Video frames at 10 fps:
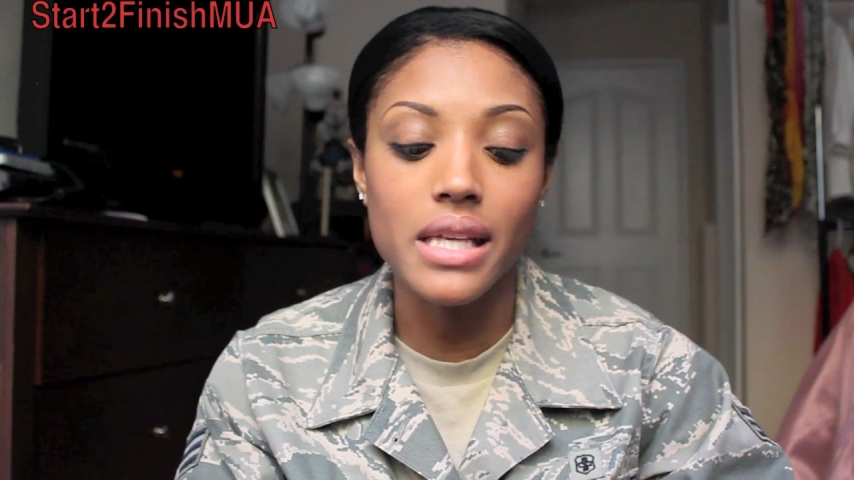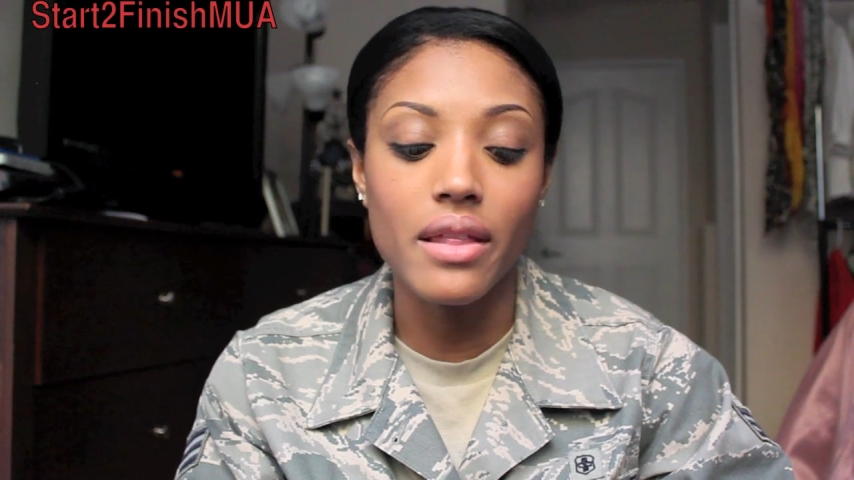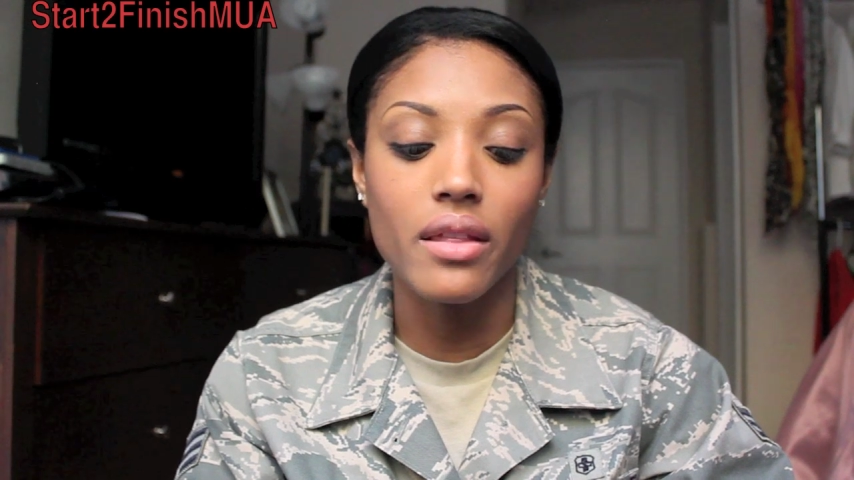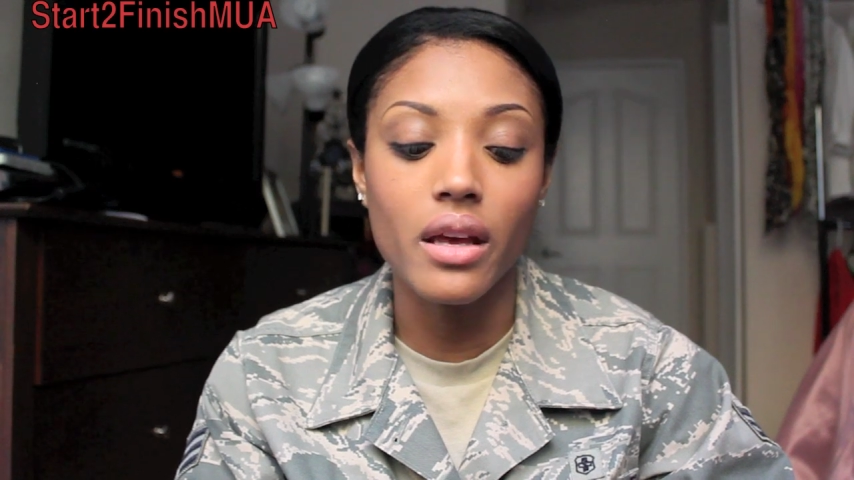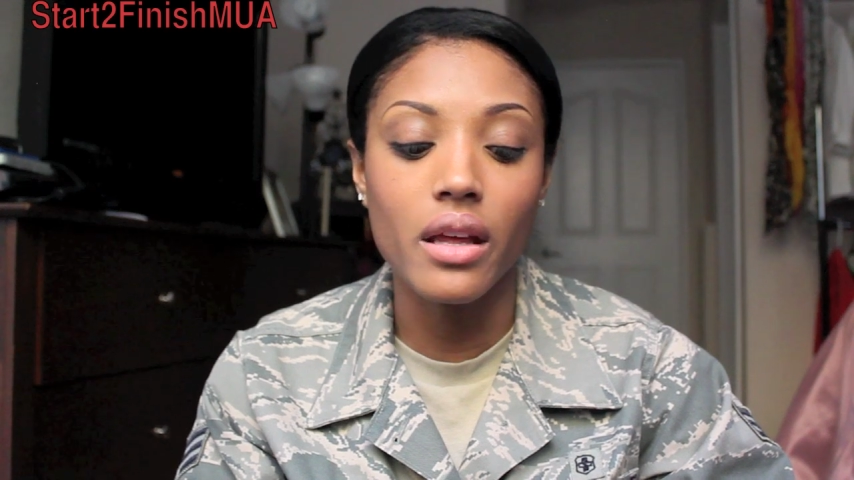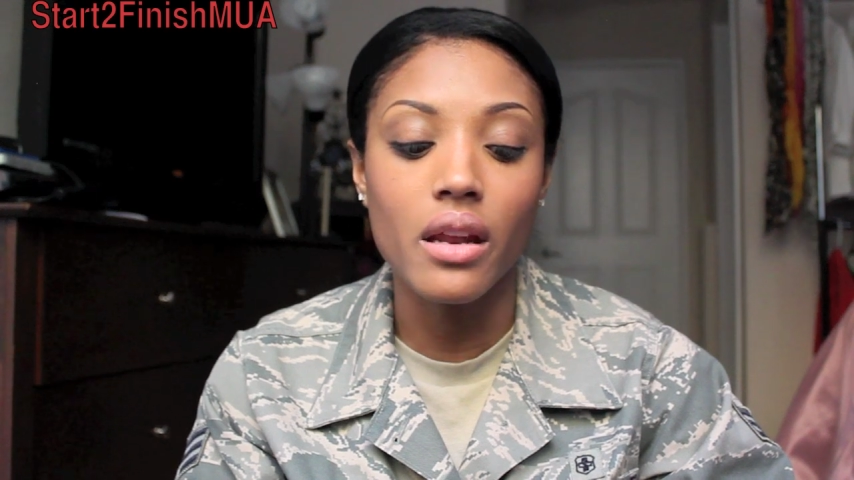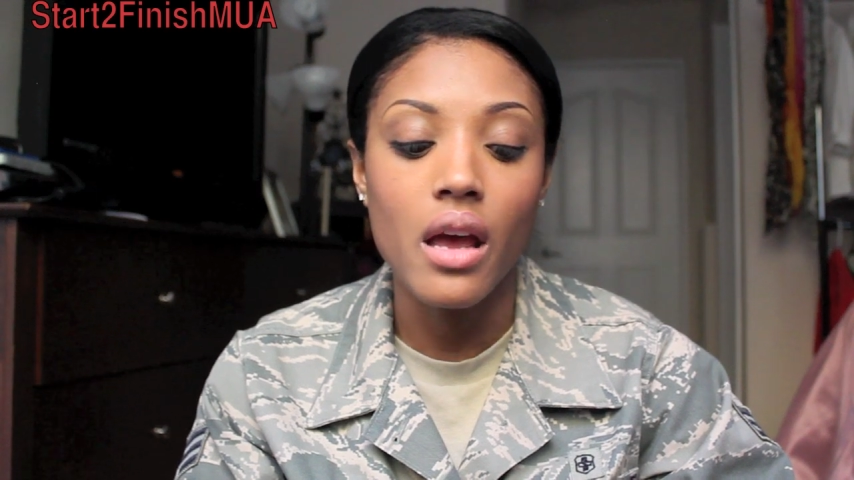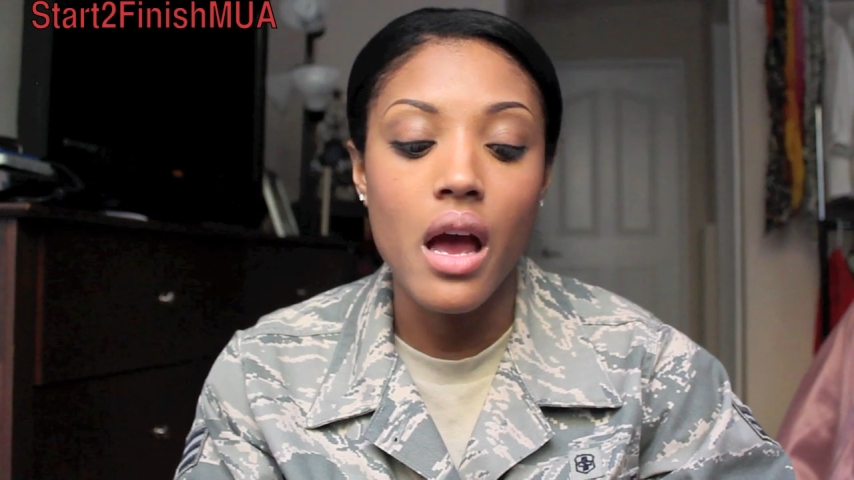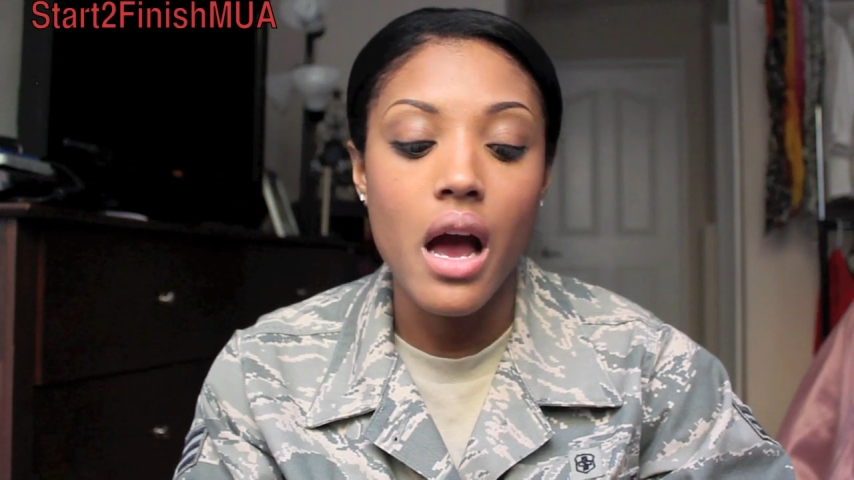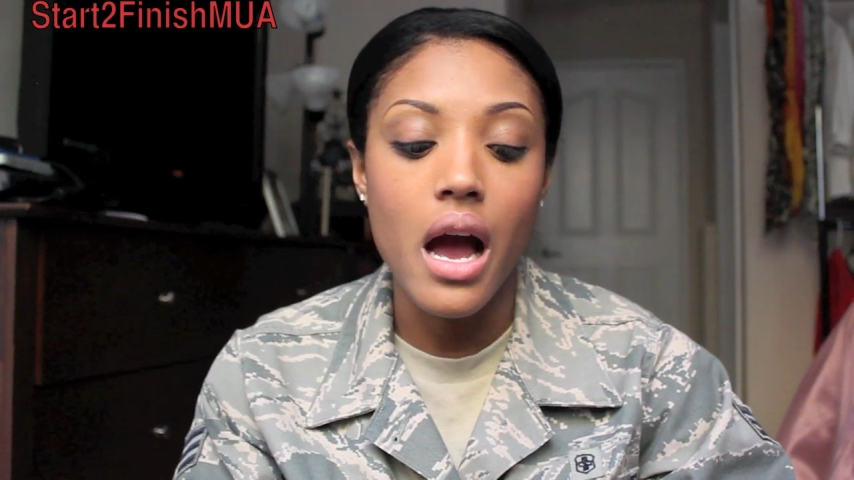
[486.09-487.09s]
And then
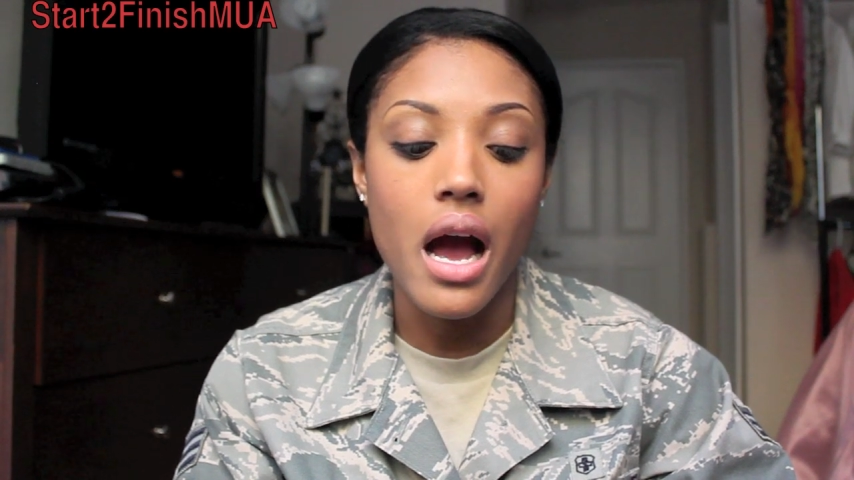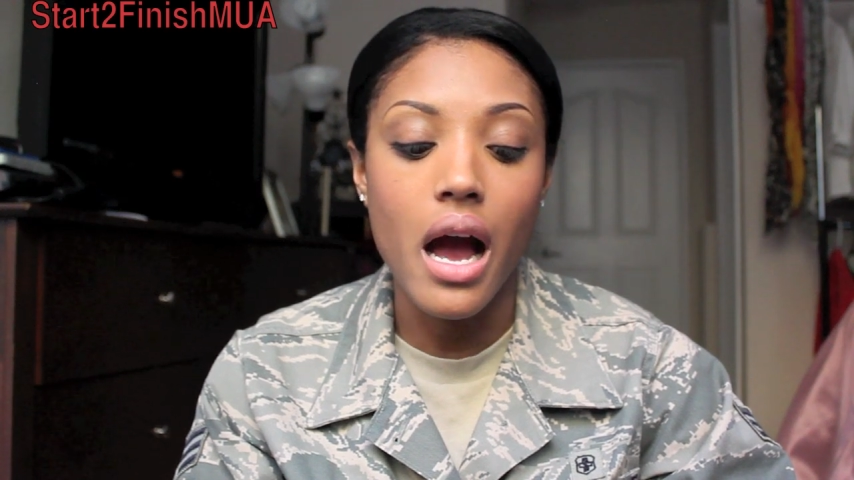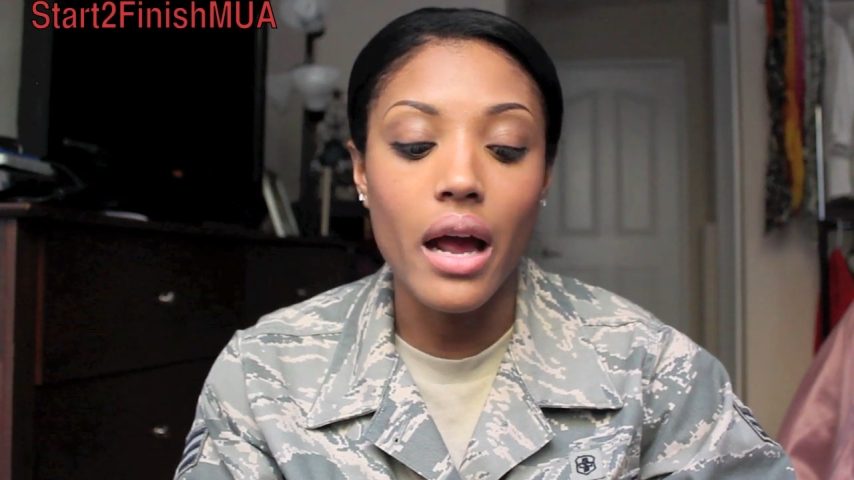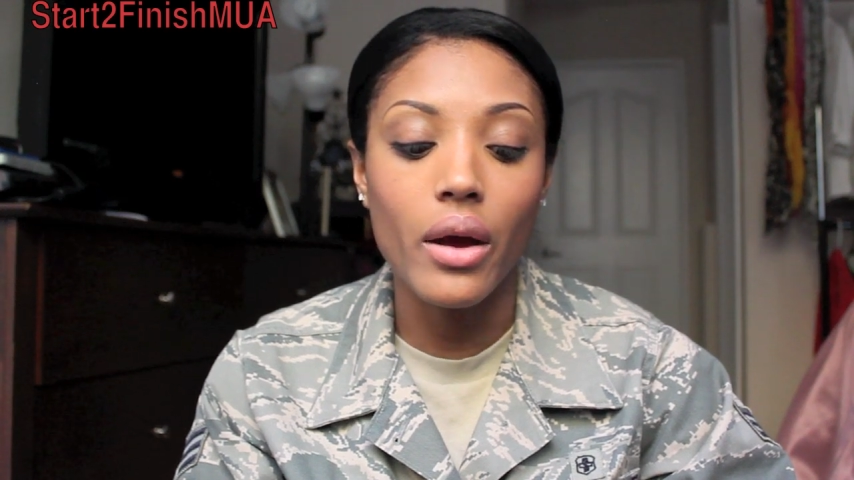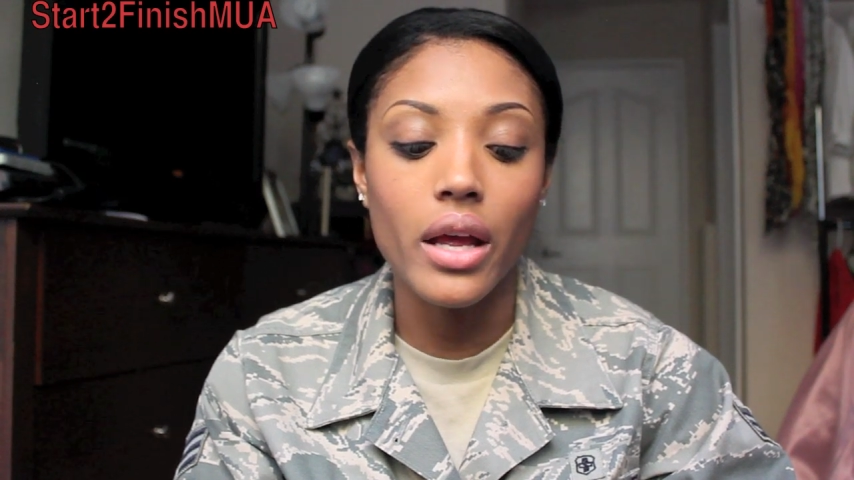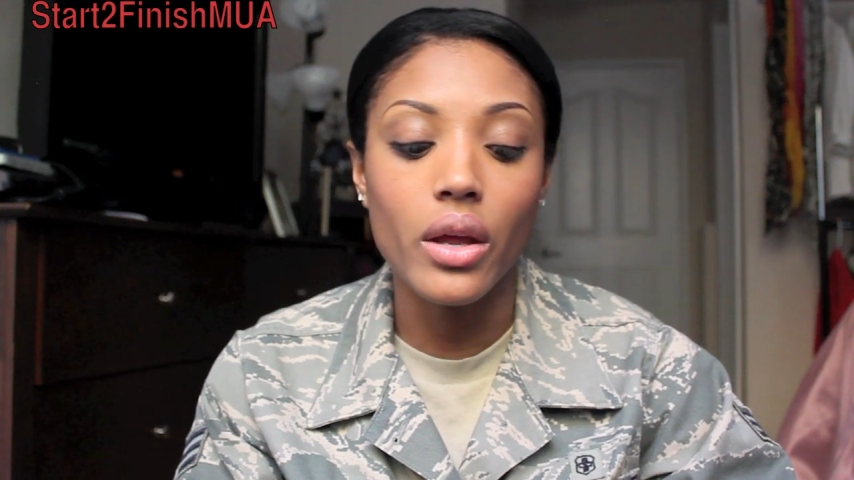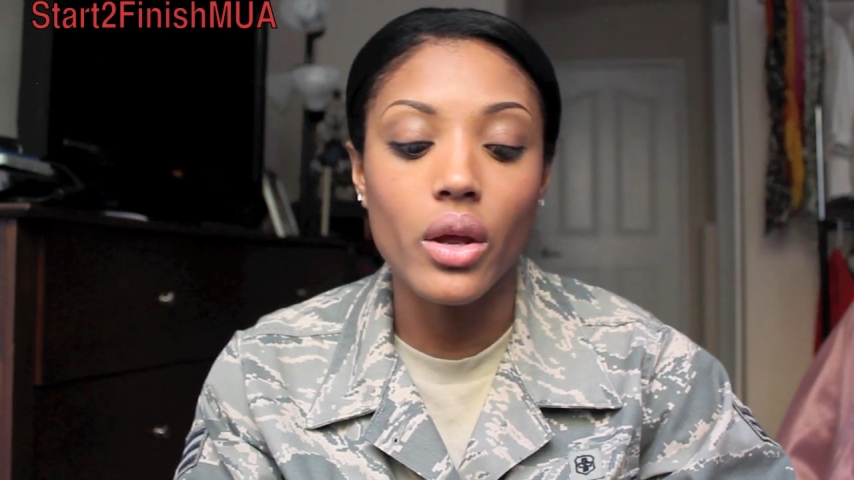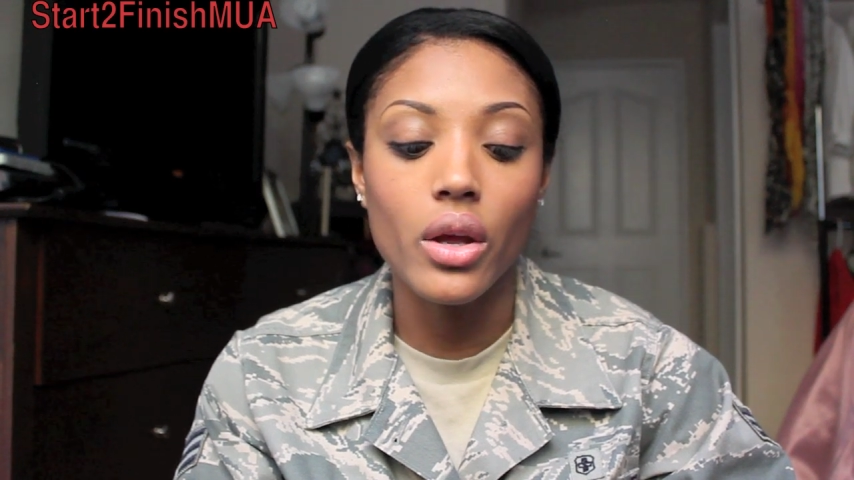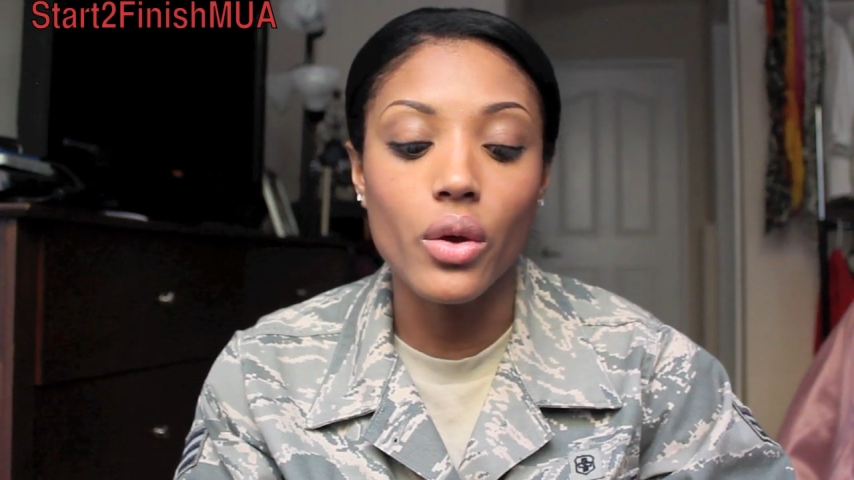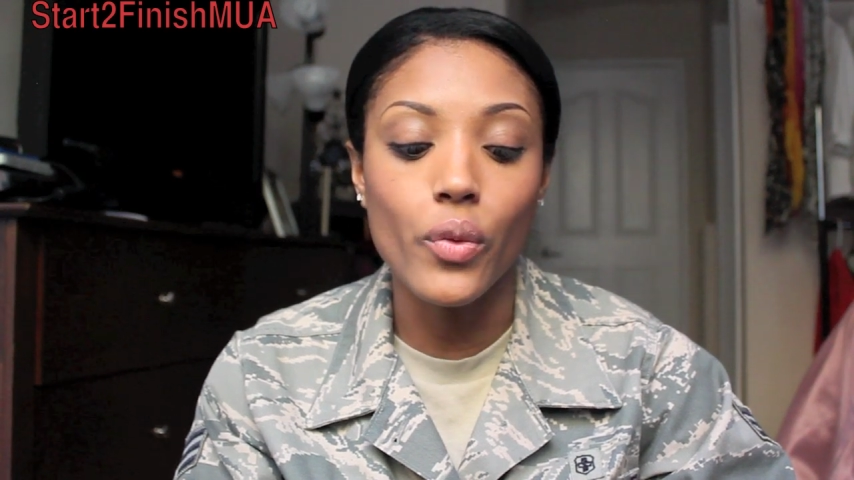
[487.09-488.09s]
I